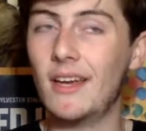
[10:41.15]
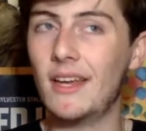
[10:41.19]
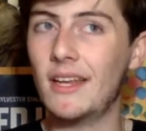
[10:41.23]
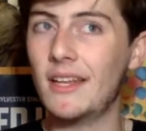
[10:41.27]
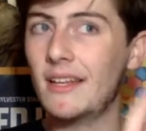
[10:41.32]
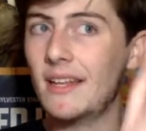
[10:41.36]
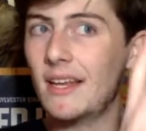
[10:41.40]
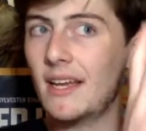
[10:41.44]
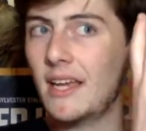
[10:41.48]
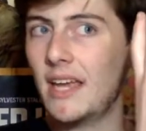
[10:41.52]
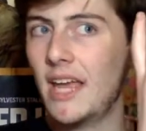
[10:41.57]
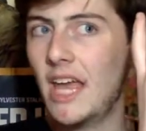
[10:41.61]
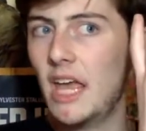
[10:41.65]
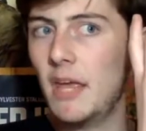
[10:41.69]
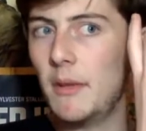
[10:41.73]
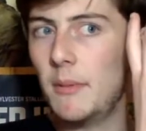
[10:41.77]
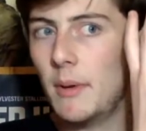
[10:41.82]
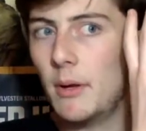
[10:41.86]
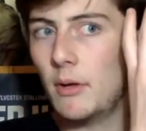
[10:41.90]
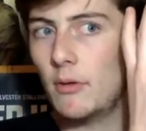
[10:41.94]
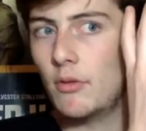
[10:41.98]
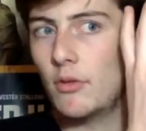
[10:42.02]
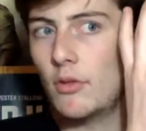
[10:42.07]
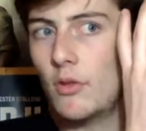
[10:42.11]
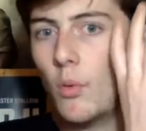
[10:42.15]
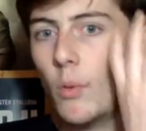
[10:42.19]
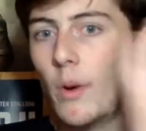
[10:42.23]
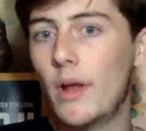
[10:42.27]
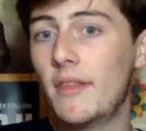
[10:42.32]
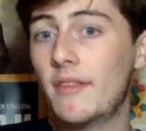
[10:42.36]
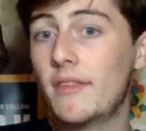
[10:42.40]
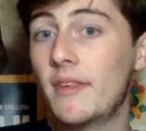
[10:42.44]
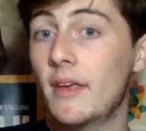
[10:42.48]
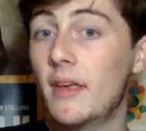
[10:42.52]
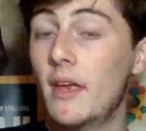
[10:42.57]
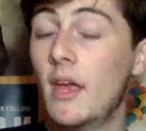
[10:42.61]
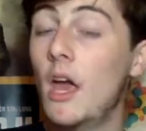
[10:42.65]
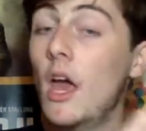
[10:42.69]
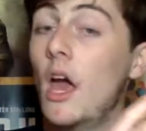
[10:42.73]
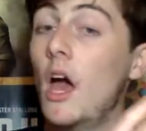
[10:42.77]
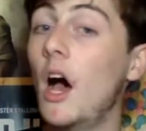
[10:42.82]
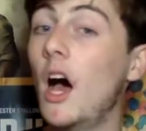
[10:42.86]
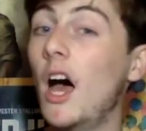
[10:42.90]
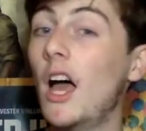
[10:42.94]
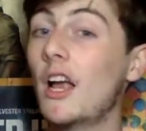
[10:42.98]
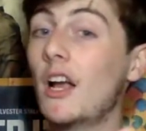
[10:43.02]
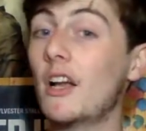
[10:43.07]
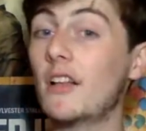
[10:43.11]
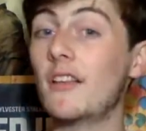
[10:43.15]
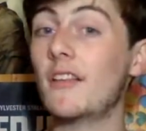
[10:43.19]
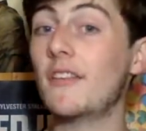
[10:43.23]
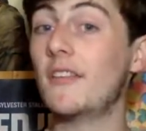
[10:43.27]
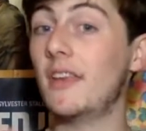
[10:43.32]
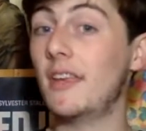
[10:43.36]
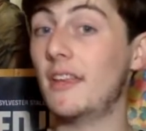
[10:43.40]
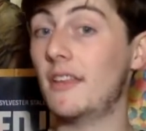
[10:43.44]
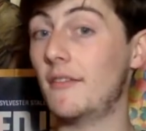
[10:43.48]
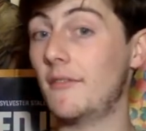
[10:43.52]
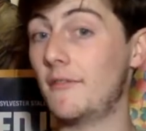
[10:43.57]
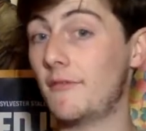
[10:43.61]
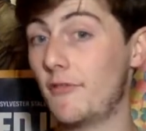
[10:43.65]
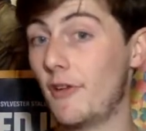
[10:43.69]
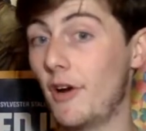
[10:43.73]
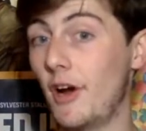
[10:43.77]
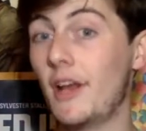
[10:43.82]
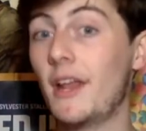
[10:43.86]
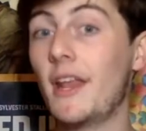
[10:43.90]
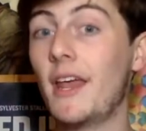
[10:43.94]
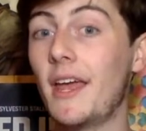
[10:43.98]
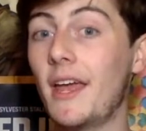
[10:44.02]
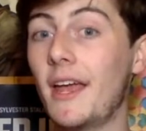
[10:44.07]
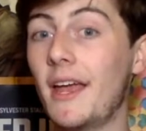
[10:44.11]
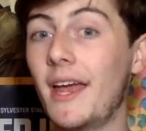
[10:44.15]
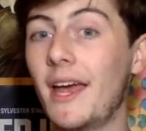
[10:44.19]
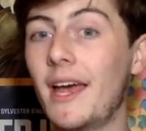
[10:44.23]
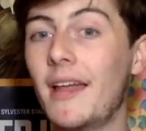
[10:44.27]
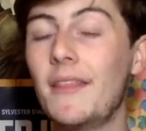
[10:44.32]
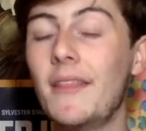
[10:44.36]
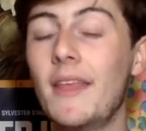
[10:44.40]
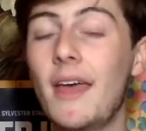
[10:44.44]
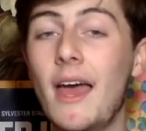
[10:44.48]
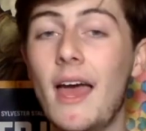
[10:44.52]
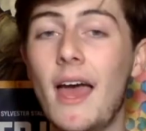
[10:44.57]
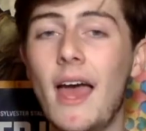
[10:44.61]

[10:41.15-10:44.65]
I think that came out the Wednesday. I got to see it the Friday again.